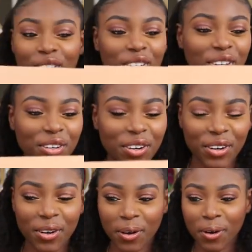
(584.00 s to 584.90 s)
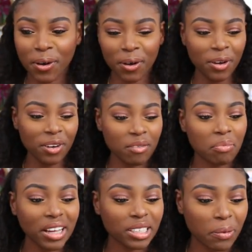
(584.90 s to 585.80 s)

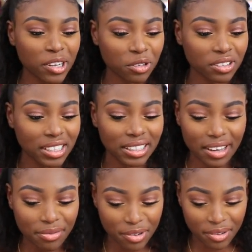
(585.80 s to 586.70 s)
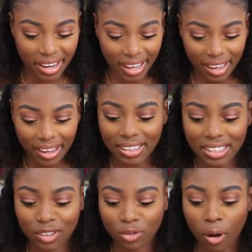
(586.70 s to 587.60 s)
Ooh, by special delivery.
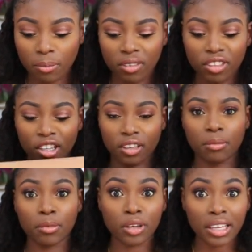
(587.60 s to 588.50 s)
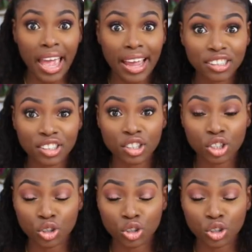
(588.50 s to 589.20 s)
This is from the communication